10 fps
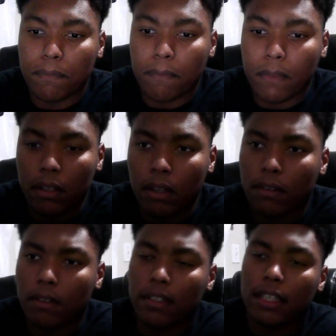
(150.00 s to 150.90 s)
And
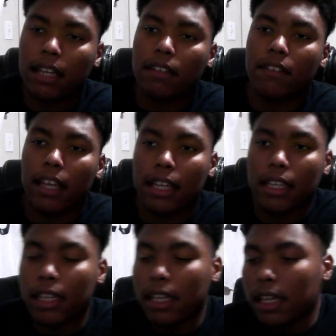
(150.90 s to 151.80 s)
also, Ten Hag said
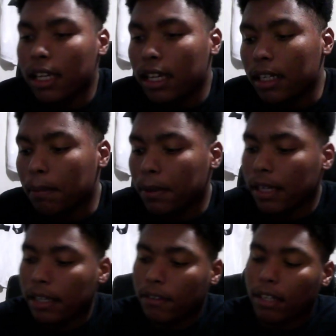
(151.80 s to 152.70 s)
the
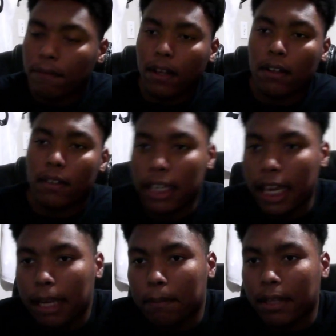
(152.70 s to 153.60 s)
players didn't follow the
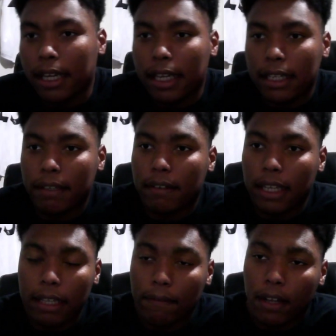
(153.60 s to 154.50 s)
game plan. They
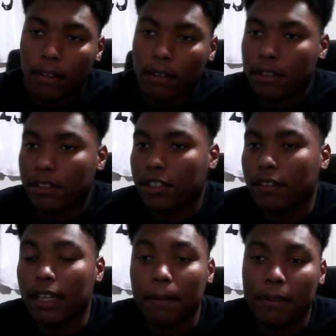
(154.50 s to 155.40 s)
didn't follow the
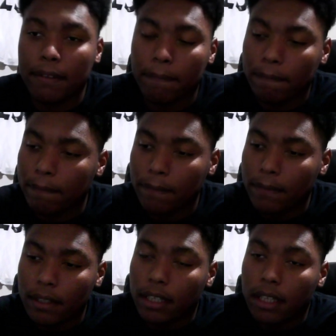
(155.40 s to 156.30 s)
script.
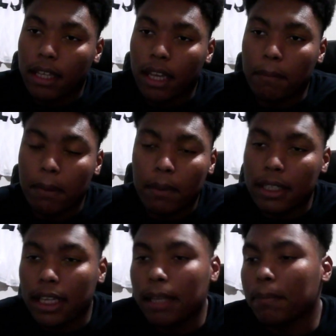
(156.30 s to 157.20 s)
I mean, what
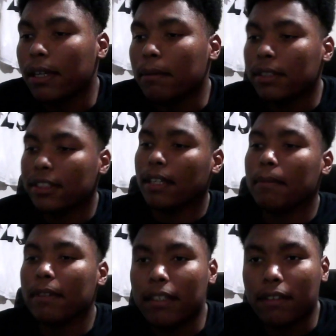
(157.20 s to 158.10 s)
game plan? What script
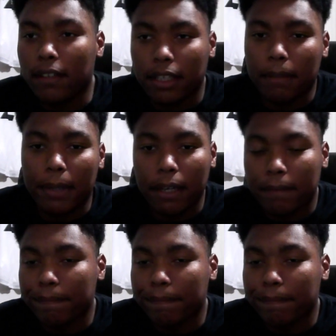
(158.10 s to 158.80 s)
is he talking about?